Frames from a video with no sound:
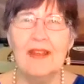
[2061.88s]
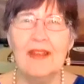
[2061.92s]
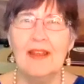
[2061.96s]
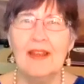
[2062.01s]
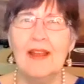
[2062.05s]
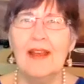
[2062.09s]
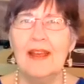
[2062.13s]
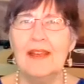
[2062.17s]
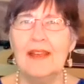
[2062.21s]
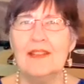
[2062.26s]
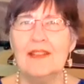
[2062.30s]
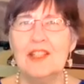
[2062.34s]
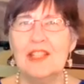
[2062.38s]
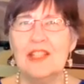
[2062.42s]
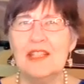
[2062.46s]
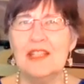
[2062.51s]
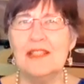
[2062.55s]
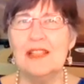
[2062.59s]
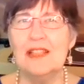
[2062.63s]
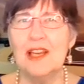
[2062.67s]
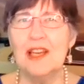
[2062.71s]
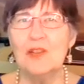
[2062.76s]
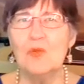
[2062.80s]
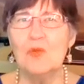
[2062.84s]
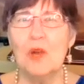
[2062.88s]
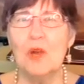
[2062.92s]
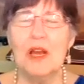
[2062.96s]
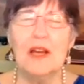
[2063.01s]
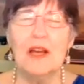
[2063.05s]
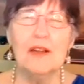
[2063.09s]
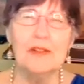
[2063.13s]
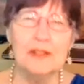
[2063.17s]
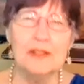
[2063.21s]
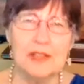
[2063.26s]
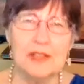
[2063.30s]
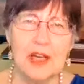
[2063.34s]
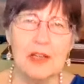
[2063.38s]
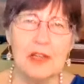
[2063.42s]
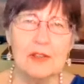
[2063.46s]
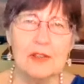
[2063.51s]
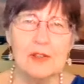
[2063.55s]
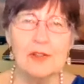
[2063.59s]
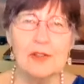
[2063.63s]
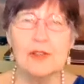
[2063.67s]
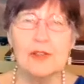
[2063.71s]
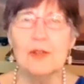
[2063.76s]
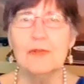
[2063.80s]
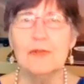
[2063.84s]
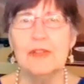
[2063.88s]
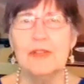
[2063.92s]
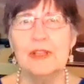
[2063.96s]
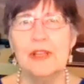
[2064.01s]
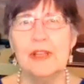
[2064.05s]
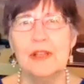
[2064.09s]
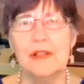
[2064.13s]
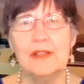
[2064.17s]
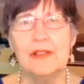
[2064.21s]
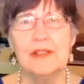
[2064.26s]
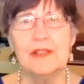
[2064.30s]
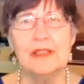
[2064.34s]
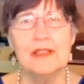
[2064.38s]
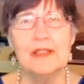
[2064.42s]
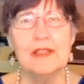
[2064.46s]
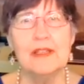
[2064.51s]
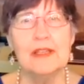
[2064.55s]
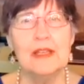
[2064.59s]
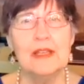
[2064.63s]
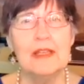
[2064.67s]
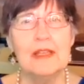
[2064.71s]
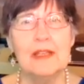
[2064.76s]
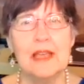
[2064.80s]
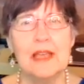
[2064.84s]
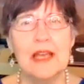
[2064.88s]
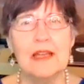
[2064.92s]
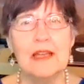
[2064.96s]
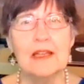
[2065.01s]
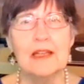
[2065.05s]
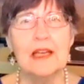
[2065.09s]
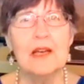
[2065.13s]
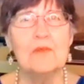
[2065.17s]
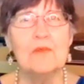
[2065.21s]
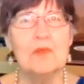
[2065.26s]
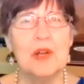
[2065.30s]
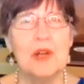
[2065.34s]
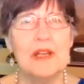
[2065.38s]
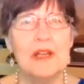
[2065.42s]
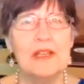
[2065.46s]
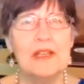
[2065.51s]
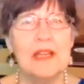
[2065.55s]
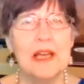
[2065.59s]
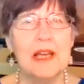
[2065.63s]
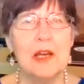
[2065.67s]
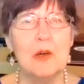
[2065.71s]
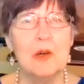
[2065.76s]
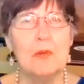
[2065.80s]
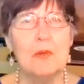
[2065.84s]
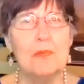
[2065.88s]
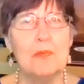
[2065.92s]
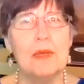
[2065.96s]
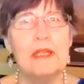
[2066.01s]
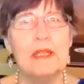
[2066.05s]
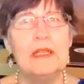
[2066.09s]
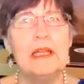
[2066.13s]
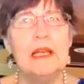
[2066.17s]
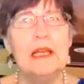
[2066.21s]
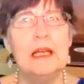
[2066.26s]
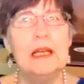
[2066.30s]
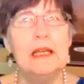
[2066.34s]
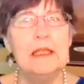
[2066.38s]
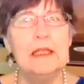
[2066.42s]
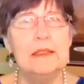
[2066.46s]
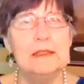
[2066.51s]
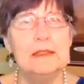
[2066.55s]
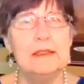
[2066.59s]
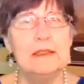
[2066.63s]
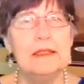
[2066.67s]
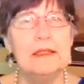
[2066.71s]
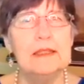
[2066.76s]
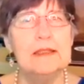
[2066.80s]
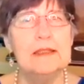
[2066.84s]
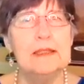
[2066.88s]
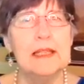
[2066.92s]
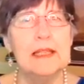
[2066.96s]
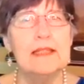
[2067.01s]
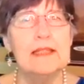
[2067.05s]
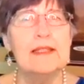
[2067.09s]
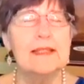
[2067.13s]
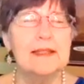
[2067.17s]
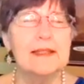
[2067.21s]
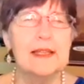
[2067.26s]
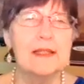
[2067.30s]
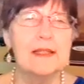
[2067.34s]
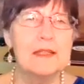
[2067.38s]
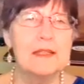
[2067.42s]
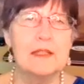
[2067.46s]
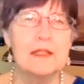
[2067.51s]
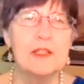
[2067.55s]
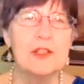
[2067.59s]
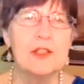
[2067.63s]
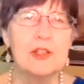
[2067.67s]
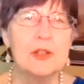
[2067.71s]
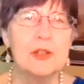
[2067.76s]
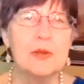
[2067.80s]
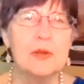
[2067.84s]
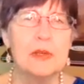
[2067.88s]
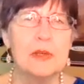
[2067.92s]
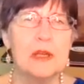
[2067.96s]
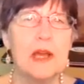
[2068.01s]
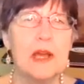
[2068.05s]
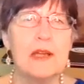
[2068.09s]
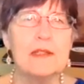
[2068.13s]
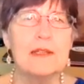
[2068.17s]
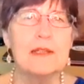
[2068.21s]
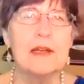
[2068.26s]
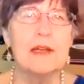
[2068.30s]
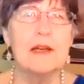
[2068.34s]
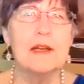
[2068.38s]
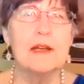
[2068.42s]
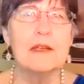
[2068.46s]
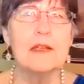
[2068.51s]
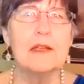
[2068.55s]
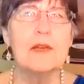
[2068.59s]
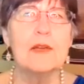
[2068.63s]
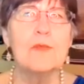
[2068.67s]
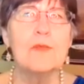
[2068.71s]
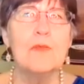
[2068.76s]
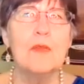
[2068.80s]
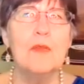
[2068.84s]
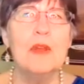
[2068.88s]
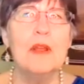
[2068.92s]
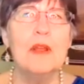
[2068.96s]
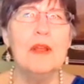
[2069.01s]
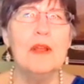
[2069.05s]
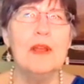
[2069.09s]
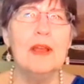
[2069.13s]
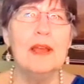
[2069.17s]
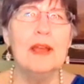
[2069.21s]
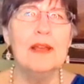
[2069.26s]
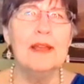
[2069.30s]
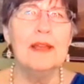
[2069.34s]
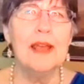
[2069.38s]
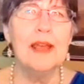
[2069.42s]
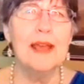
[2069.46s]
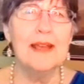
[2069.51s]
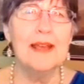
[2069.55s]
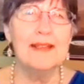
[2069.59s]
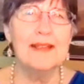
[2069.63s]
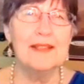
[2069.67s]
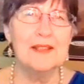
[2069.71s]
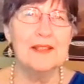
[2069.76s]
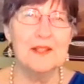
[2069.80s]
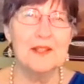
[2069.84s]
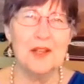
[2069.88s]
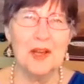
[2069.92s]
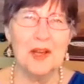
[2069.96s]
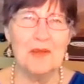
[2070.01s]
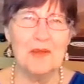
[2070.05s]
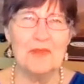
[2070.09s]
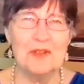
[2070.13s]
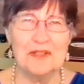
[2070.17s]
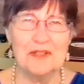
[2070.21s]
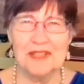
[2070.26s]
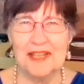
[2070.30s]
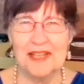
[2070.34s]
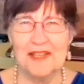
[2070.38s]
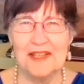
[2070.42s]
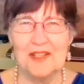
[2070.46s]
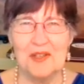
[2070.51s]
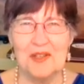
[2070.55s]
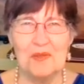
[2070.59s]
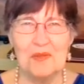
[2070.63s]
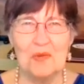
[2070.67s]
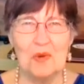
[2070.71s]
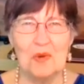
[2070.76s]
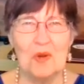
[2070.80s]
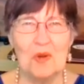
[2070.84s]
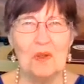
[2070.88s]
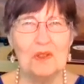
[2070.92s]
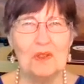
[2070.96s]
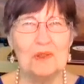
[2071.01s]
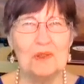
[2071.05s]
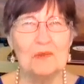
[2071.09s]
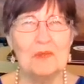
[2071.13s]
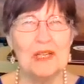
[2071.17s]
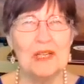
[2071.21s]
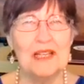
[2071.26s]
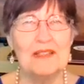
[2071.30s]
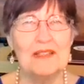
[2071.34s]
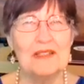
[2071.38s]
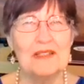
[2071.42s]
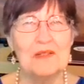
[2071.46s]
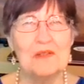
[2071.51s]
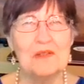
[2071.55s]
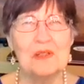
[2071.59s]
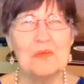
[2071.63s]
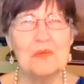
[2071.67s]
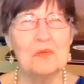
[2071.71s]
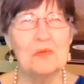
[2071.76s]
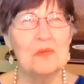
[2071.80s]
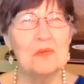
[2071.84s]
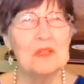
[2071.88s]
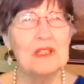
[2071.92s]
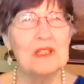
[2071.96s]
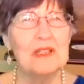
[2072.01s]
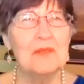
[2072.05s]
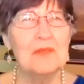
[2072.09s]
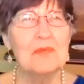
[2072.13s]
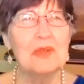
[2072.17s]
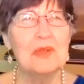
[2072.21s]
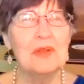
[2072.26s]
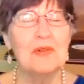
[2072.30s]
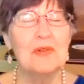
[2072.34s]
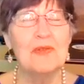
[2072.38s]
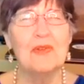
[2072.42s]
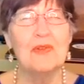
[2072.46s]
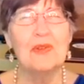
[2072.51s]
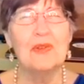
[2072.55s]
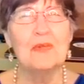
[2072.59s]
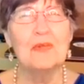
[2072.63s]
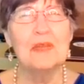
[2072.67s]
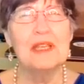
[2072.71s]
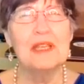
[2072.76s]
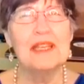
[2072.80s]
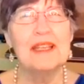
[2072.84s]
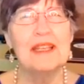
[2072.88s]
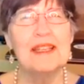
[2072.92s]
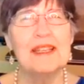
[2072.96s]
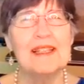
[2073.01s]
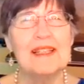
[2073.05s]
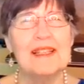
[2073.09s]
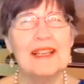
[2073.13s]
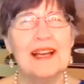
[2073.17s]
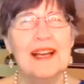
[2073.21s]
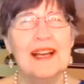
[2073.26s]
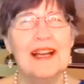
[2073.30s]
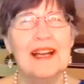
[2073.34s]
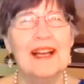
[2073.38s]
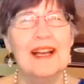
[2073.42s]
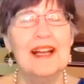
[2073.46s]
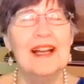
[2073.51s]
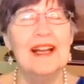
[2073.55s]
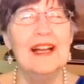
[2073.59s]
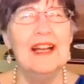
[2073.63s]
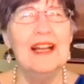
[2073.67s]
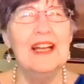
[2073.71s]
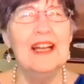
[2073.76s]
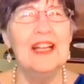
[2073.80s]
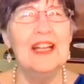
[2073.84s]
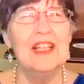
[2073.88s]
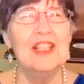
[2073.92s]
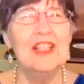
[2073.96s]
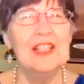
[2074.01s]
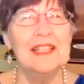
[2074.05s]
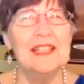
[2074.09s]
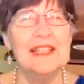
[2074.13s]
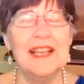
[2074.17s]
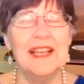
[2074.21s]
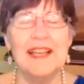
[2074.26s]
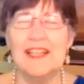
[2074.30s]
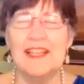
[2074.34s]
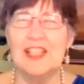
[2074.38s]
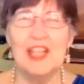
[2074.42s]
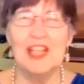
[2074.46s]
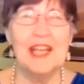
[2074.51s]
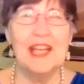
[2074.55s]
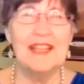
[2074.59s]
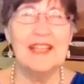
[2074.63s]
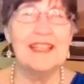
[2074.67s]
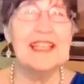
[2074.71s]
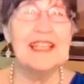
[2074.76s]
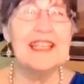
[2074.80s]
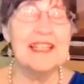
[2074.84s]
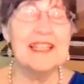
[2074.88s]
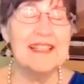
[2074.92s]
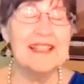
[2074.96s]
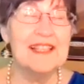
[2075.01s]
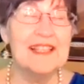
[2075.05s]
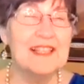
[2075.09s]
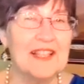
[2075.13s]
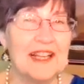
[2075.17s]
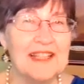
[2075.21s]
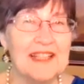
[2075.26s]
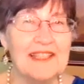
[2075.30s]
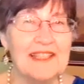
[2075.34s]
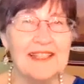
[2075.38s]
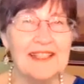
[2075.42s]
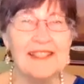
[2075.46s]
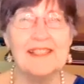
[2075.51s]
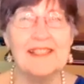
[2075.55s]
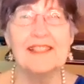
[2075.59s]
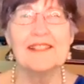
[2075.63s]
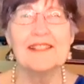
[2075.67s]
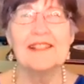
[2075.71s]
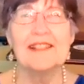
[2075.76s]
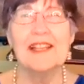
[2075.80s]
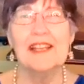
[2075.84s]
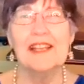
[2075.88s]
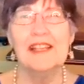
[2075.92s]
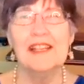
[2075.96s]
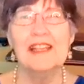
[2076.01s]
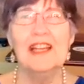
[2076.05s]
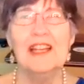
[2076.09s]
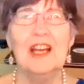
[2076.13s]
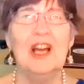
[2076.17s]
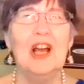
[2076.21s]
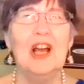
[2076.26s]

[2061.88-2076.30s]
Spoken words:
And she said, "Well, the doctor's over there and he can't come right now, but let's just you and I talk." And as the conversation rolled around, it was really beautiful because she said she had the insight to say,